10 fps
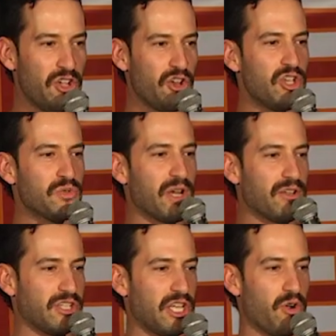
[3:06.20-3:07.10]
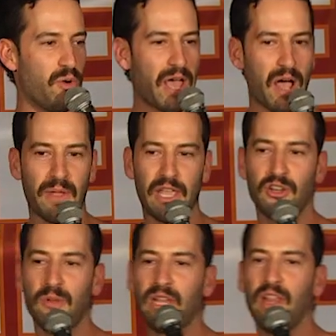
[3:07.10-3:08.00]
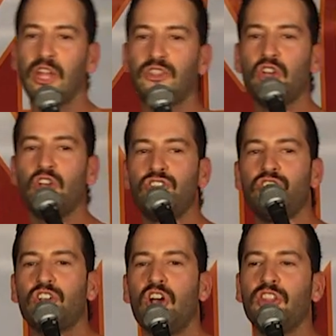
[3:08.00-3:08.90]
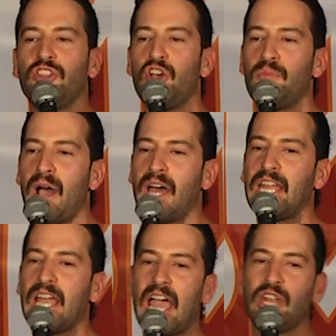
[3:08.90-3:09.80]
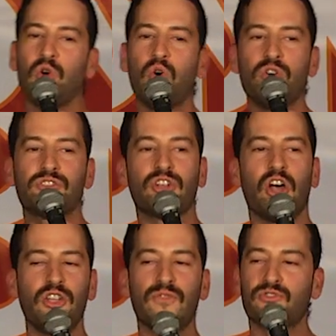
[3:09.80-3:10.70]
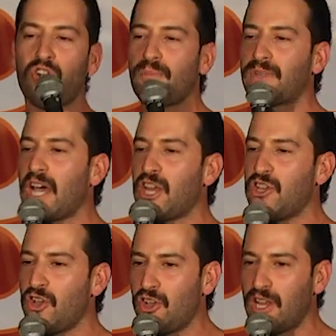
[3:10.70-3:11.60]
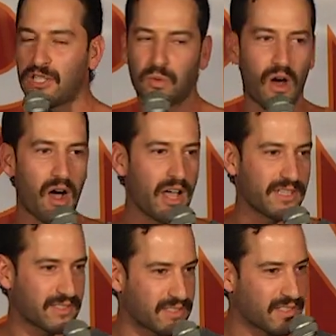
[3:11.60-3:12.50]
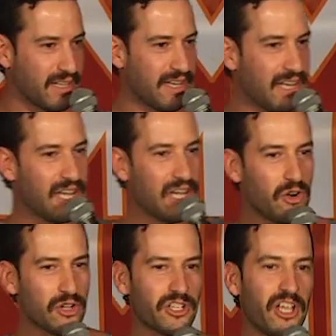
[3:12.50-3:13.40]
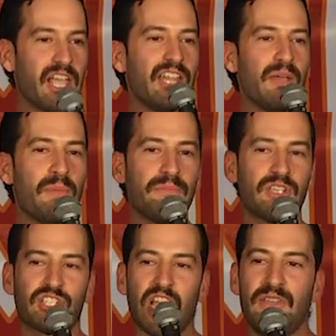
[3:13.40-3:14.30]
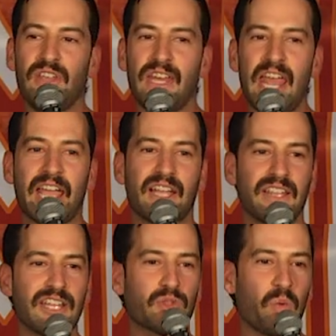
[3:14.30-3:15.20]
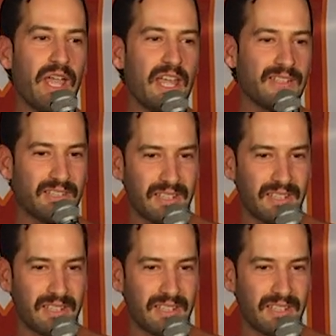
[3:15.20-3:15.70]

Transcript: Who knows what else he knew about me? He could have been like, dude, you got no money, and also you've dropped out of uni twice. Also, you get your mum to shave your neck. That's weird.